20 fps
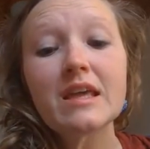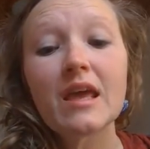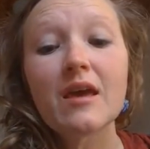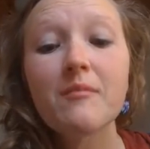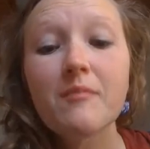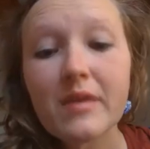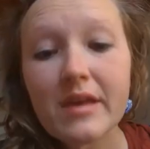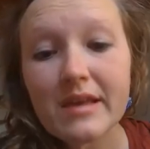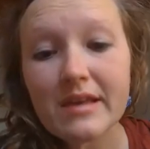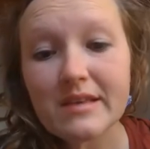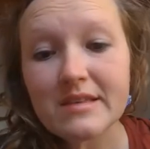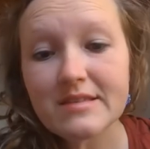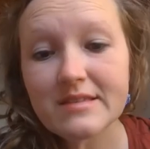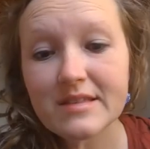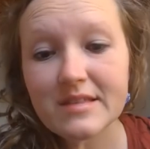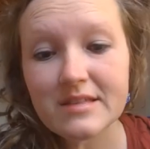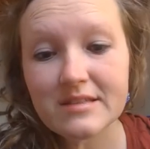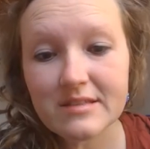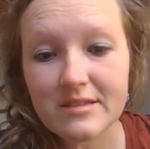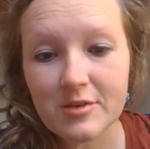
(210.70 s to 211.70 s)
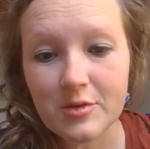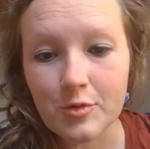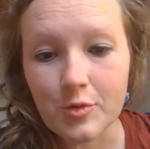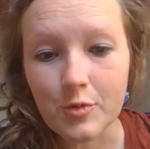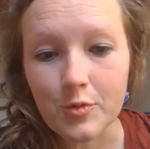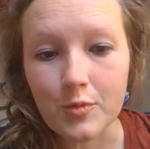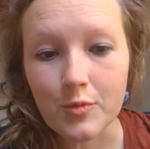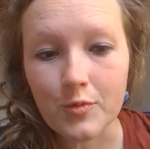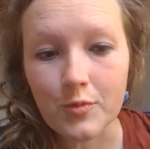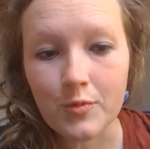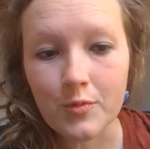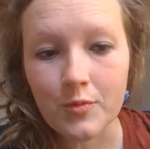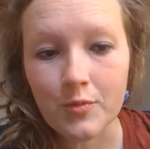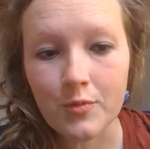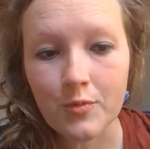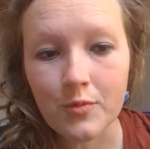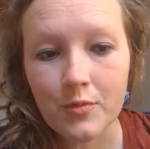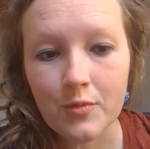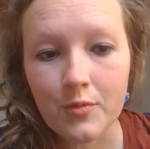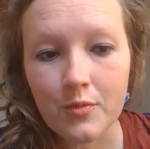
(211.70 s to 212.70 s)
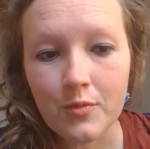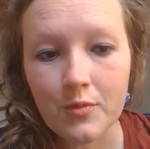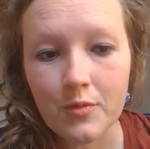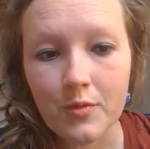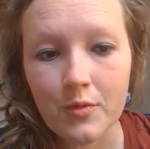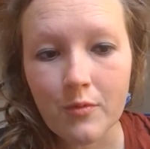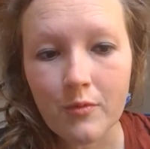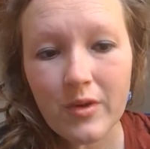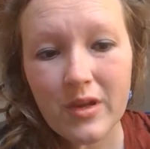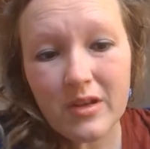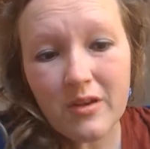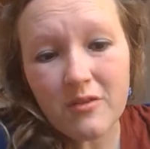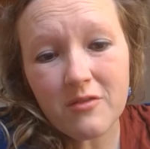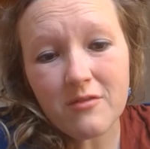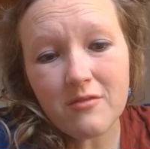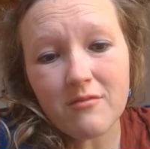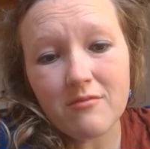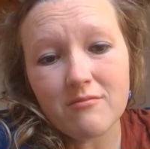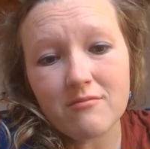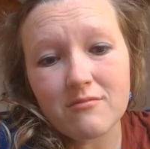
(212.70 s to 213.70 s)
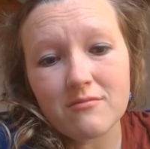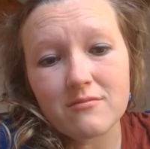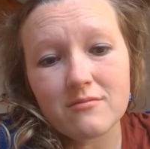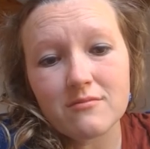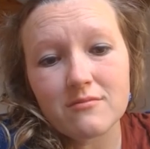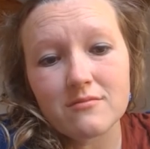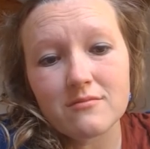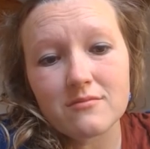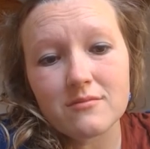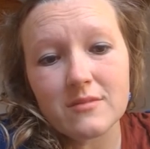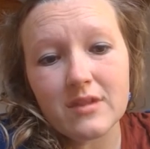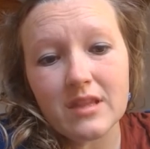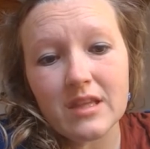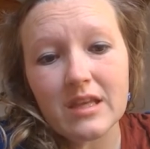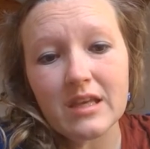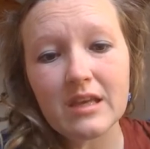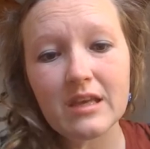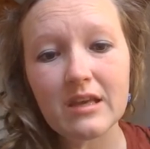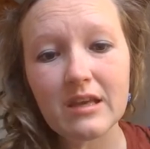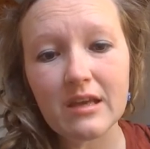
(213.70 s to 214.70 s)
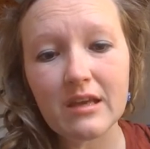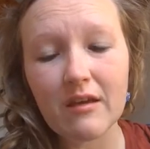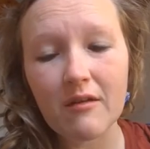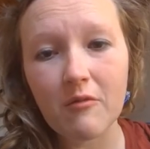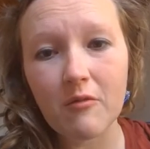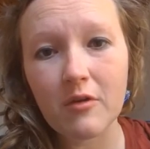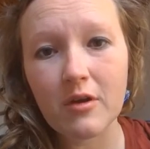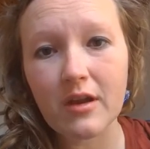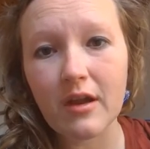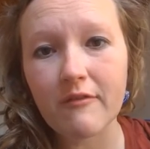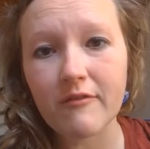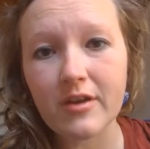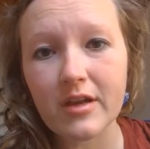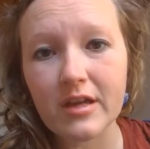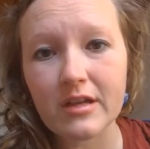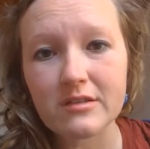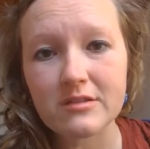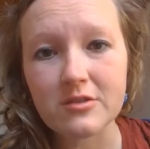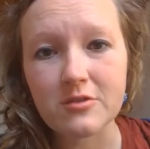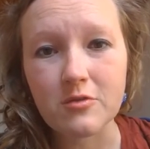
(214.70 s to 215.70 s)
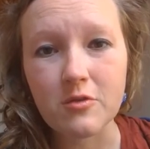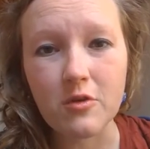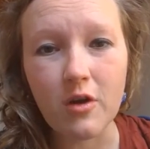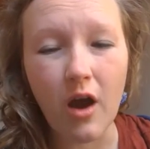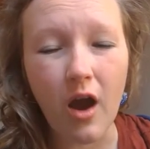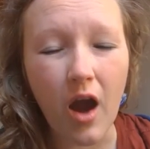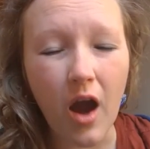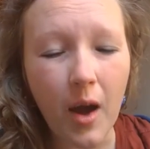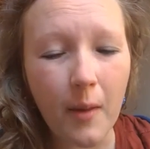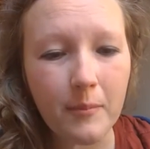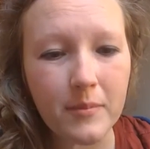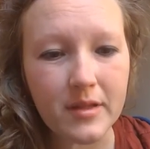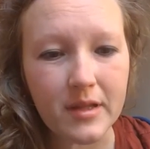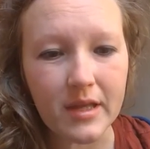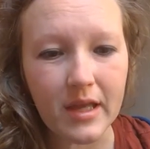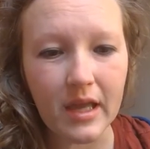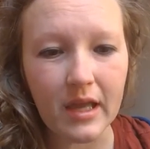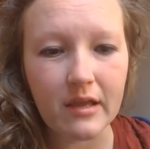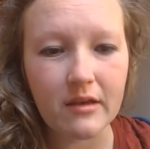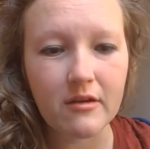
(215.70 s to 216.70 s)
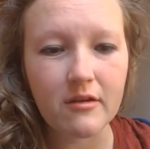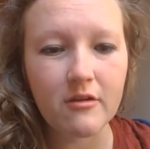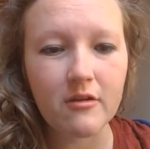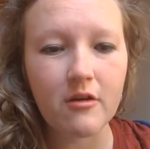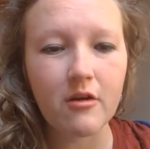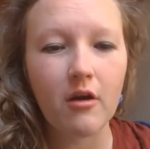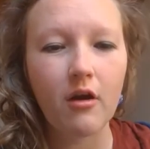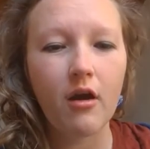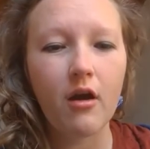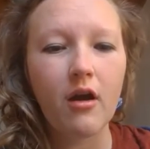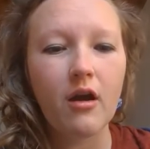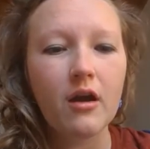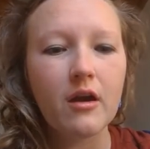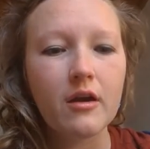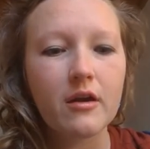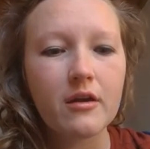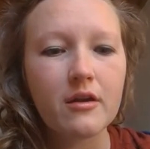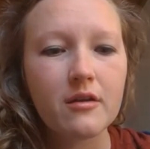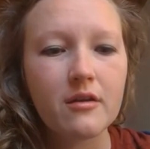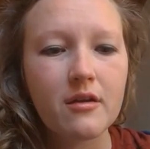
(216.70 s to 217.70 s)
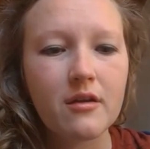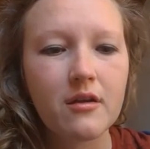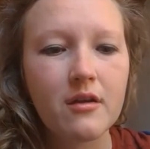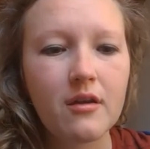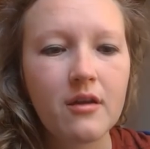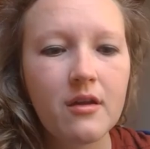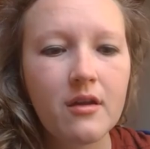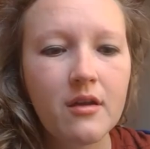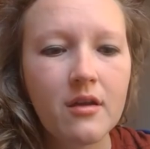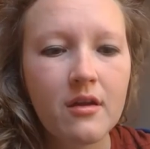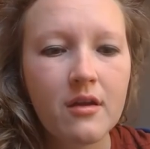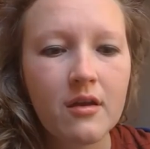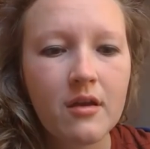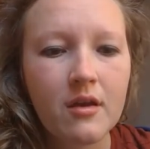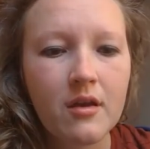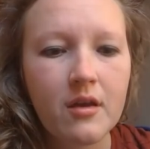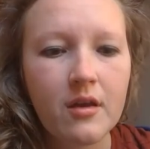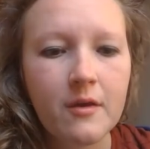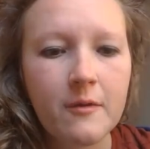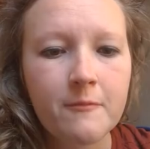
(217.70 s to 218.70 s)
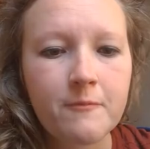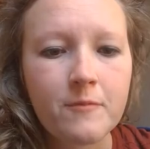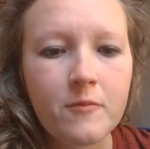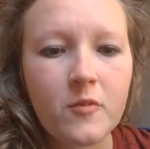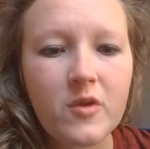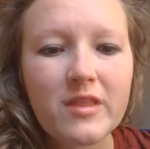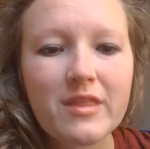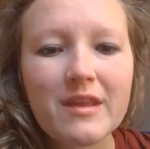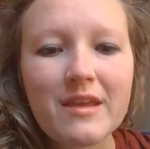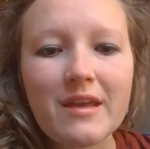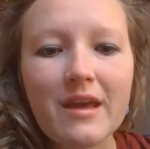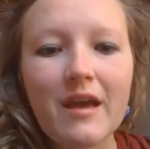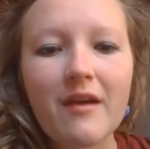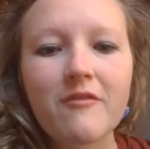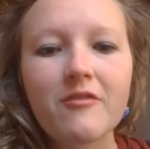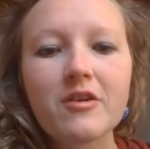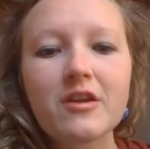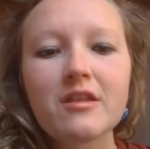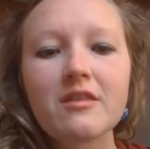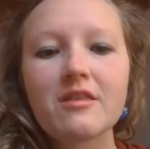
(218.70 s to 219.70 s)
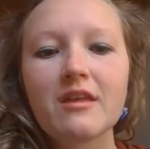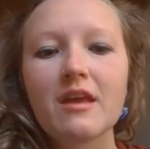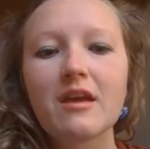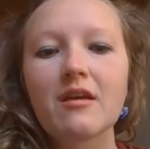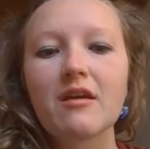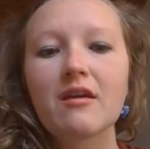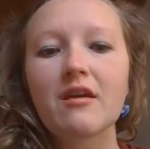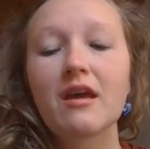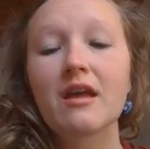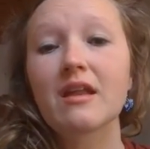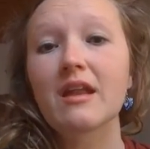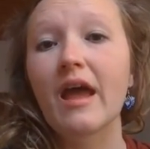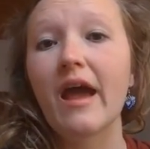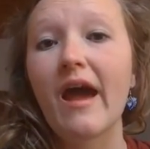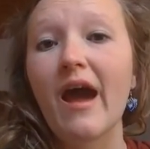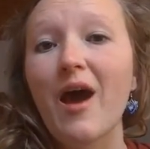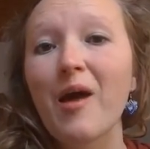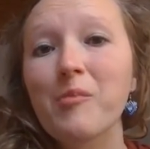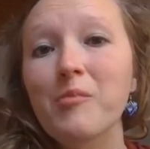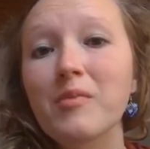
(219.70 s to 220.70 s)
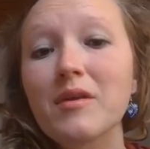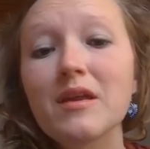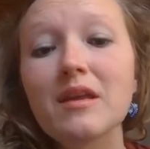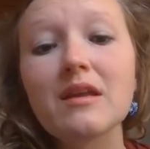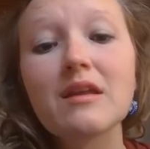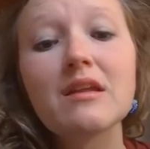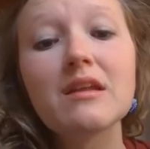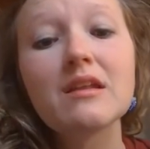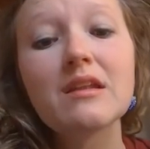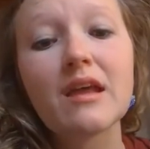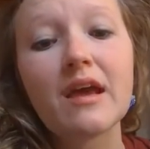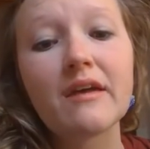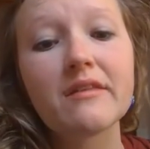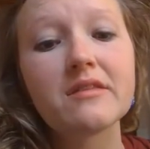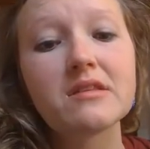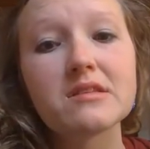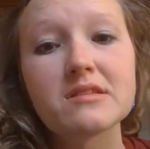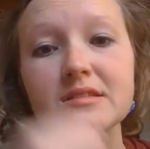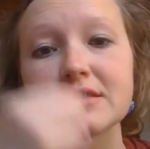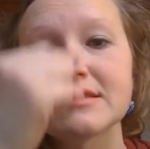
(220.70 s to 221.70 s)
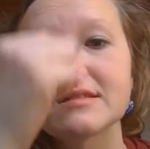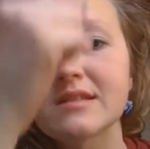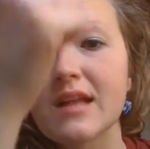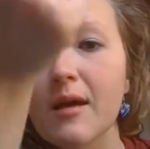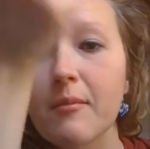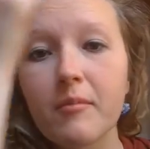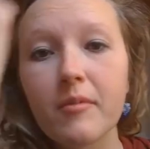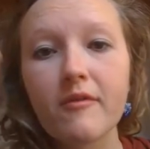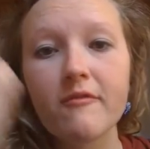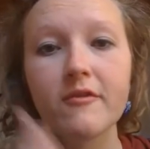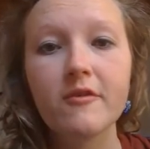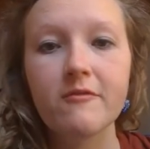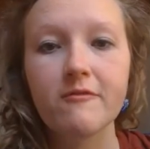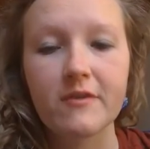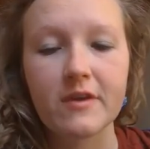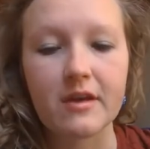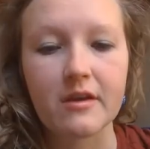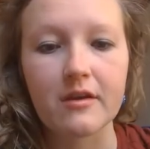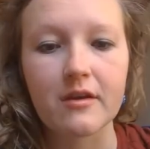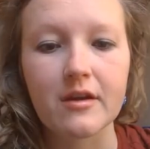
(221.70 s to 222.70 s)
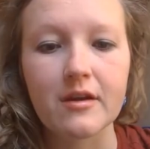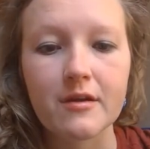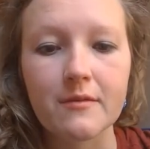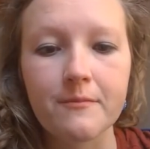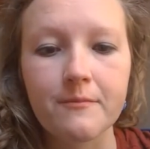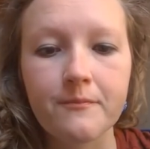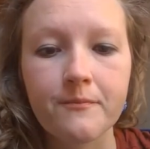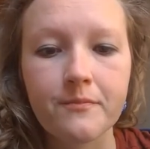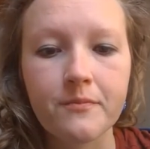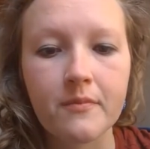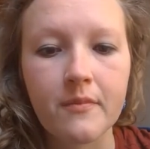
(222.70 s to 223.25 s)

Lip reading: can be easy too. We don't think it would ever get too complicated or hard. We think everything can happen at the snap of a finger.